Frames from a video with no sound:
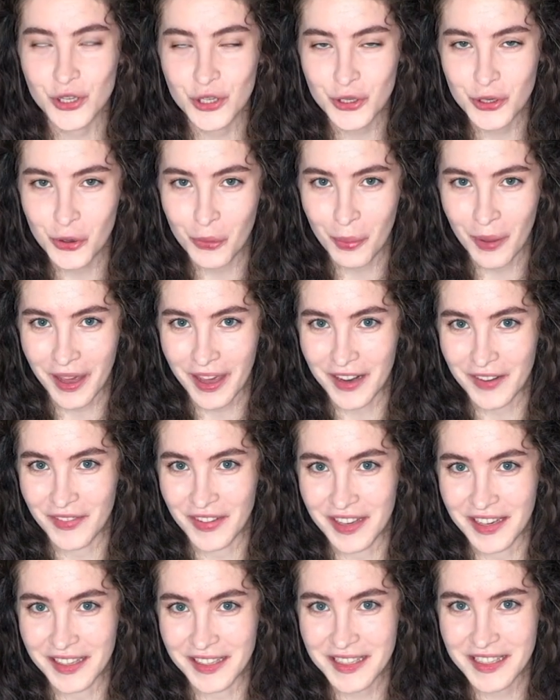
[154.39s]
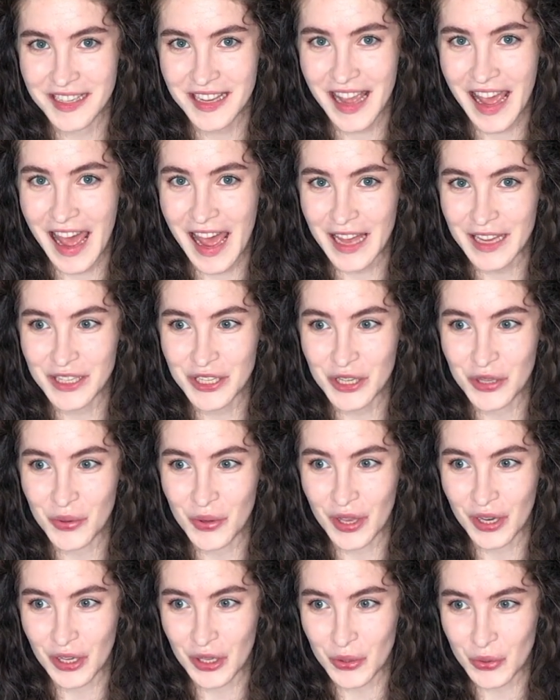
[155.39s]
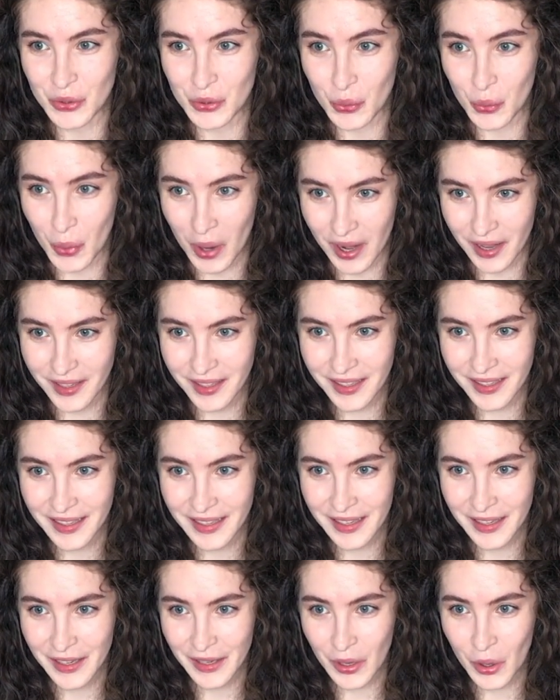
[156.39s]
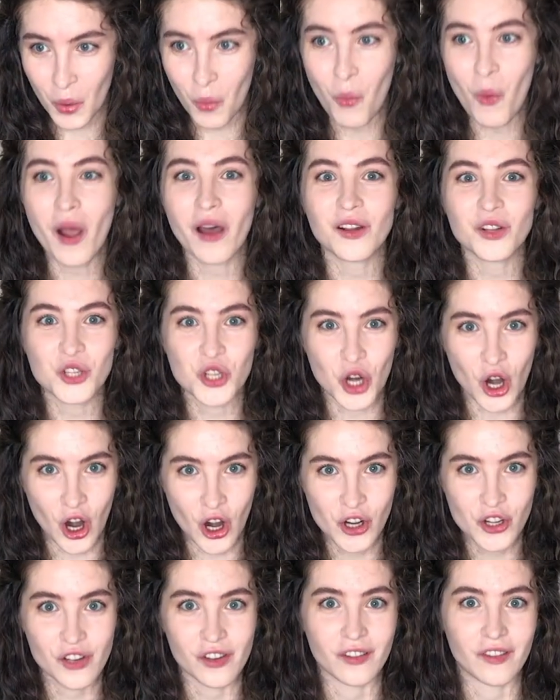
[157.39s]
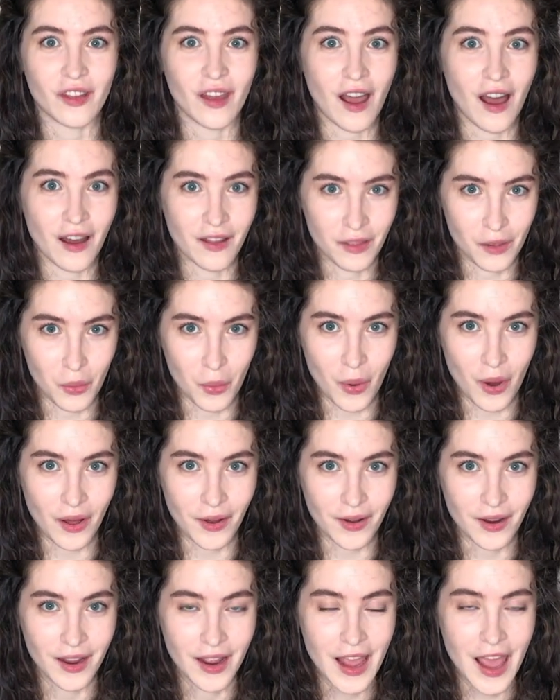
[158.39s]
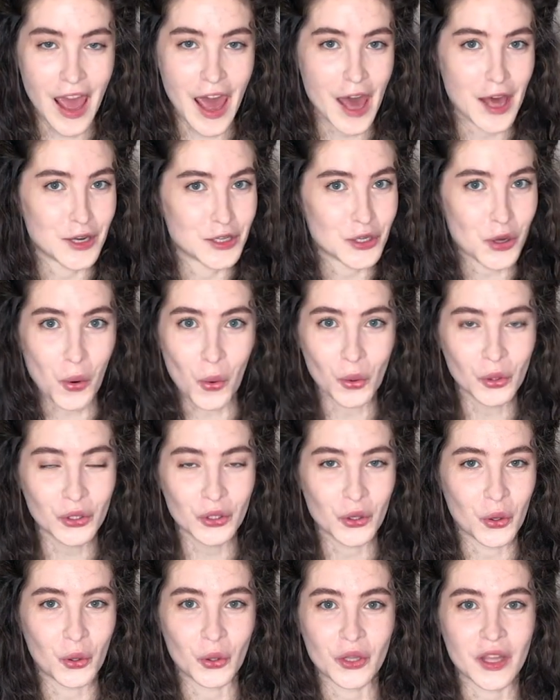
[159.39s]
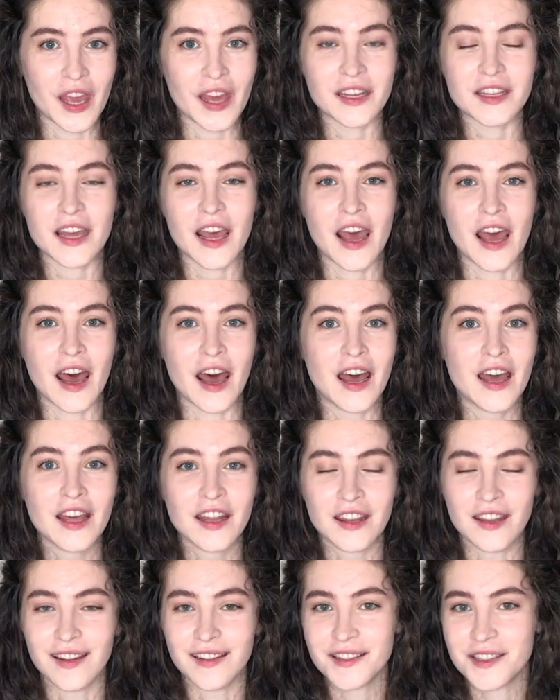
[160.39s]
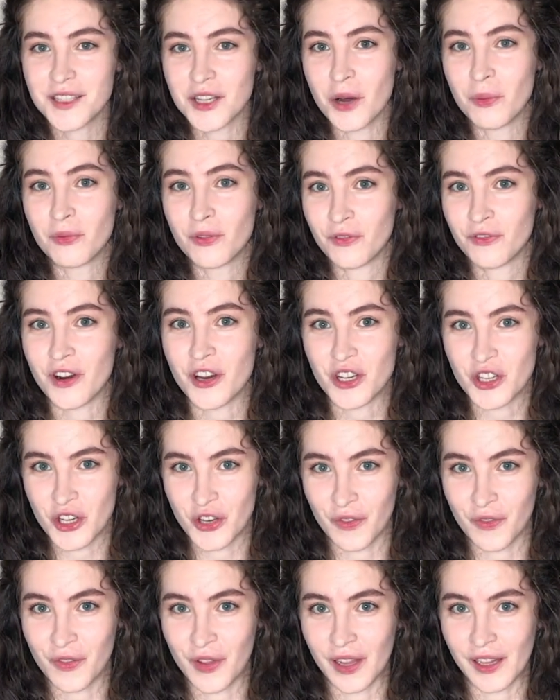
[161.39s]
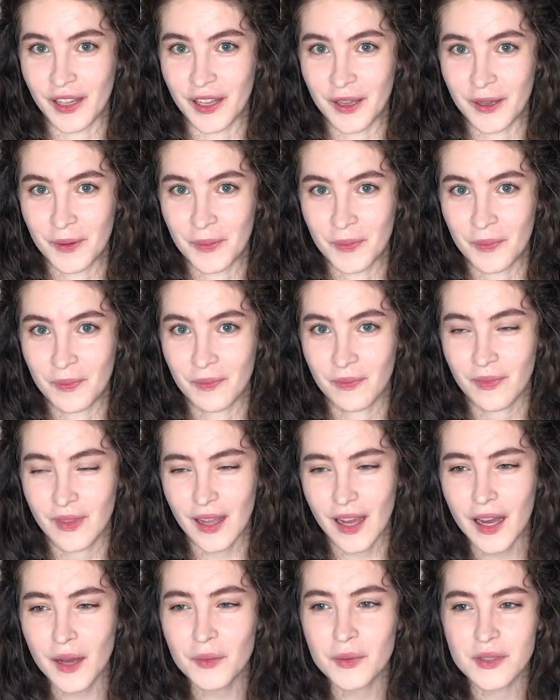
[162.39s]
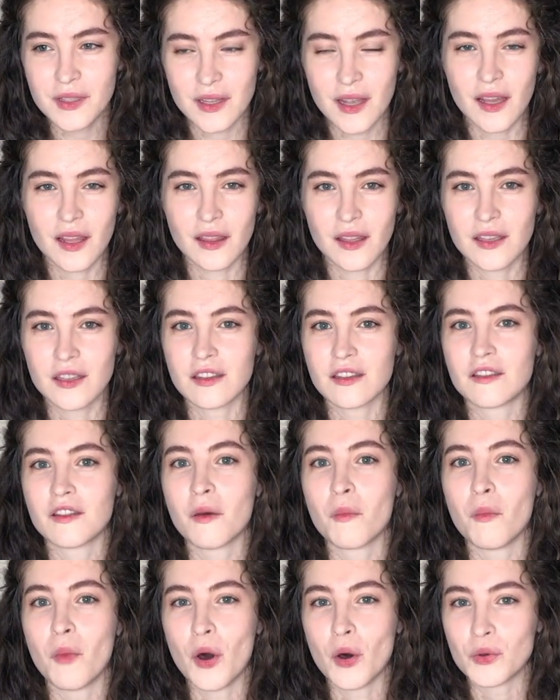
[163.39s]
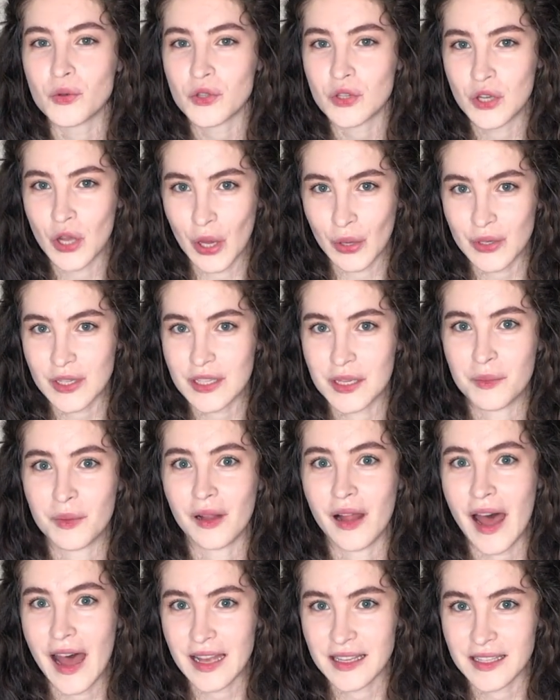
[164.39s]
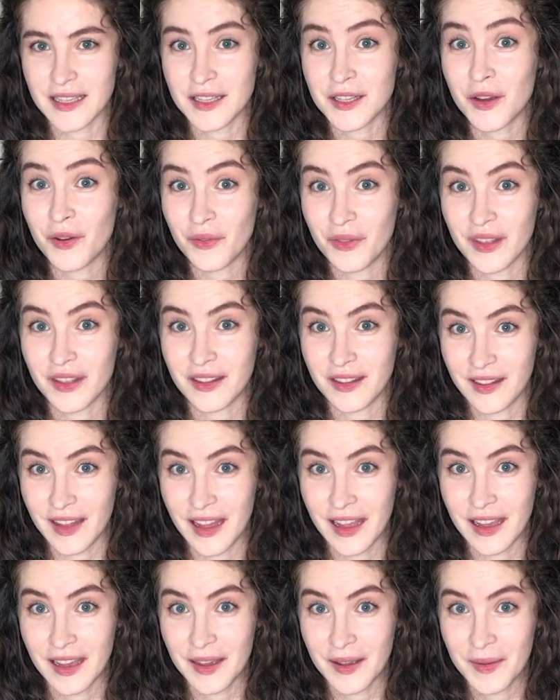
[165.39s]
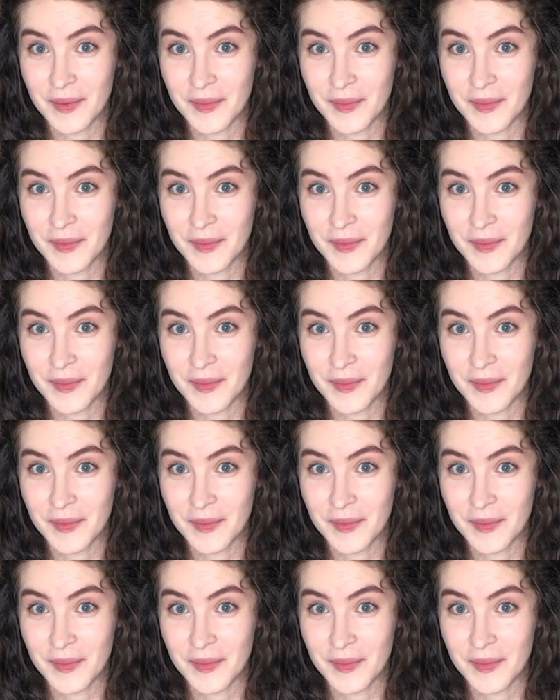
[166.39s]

super convenient, as you can use one while charging the other one, and all in all get a non-stop refreshing feeling. I would say this is the most noticeable asset of the thing.